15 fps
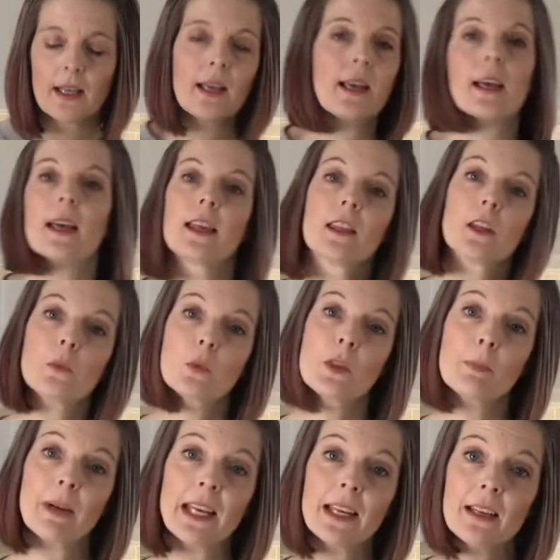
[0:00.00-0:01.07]
And then with my
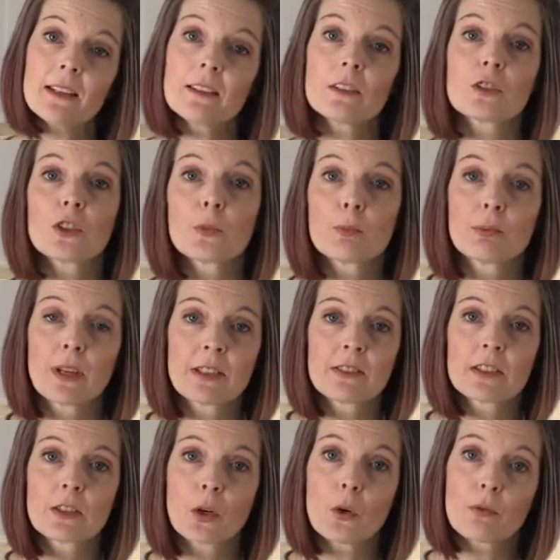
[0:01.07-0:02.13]
hands, I'll just press it
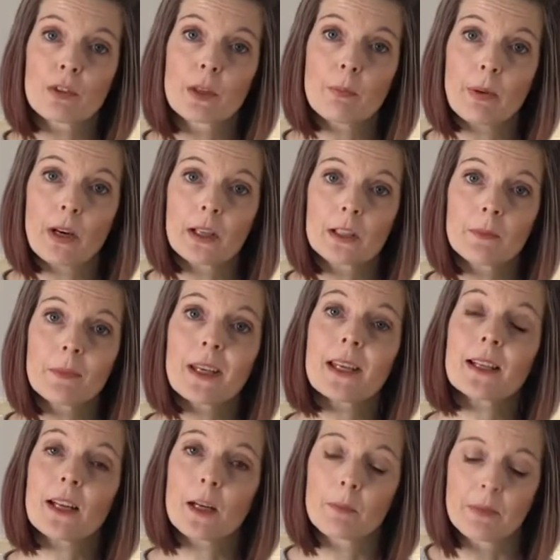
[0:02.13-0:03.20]
over the bottom and
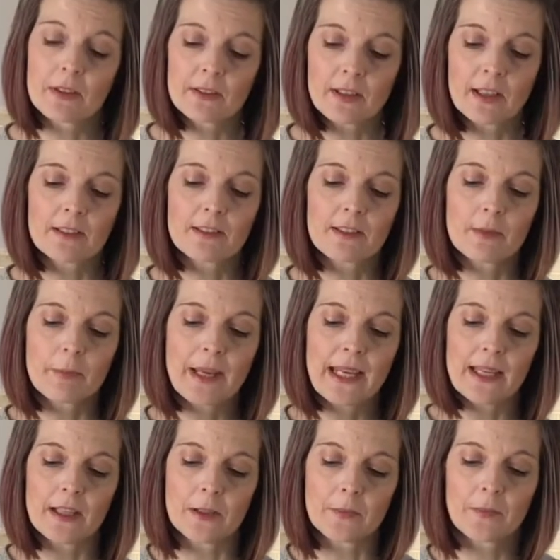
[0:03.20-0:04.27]
up the sides of the
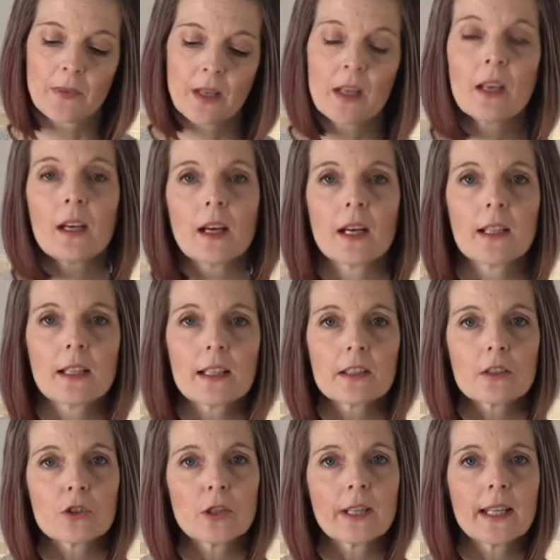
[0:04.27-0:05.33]
pan. I like to
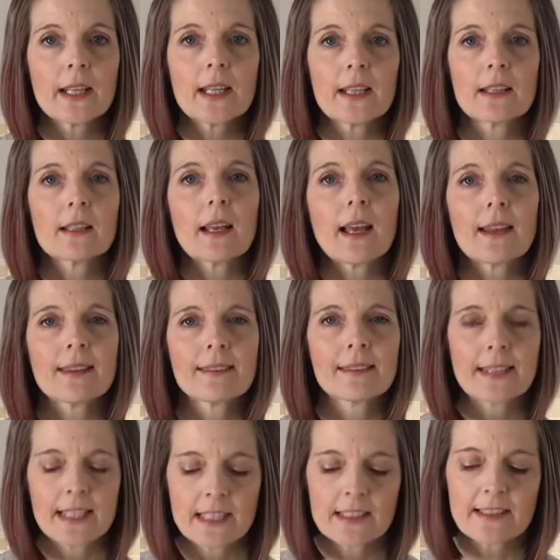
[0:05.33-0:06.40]
try and get as
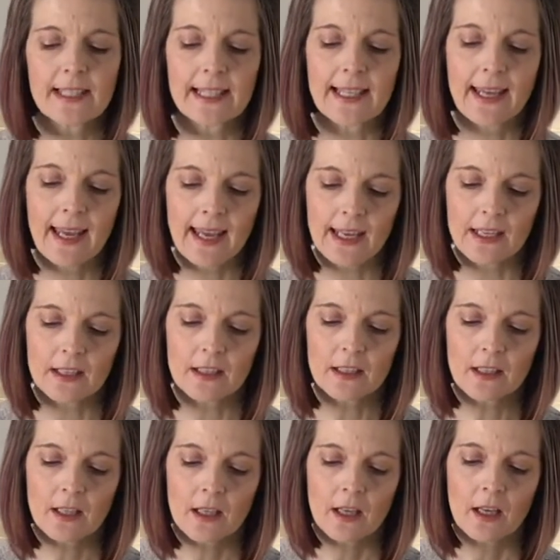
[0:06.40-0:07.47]
thin as I can
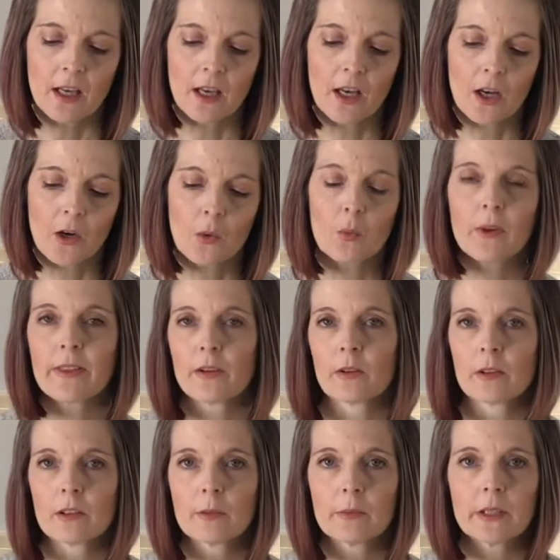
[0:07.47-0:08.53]
without
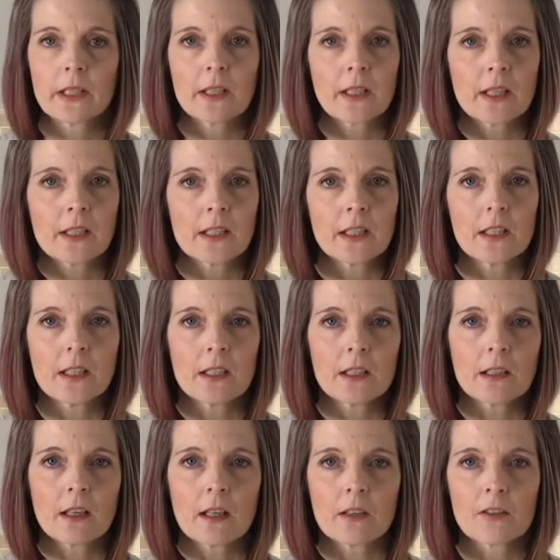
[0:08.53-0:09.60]
there being any
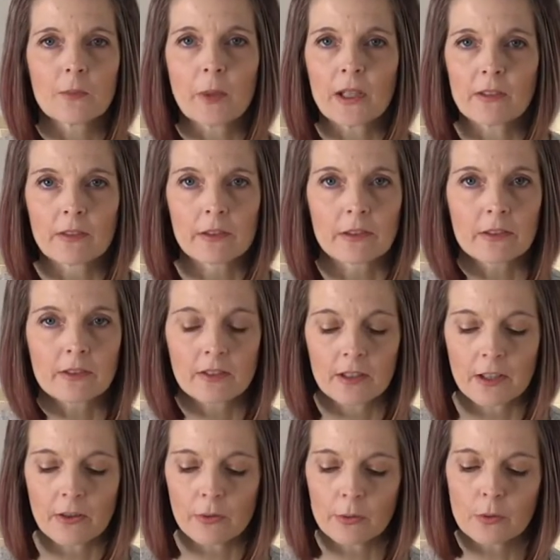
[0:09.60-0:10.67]
spots that are
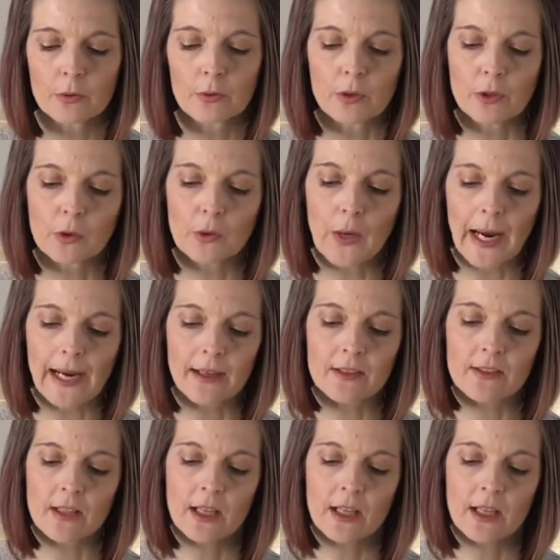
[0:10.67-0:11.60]
see-through or cracked.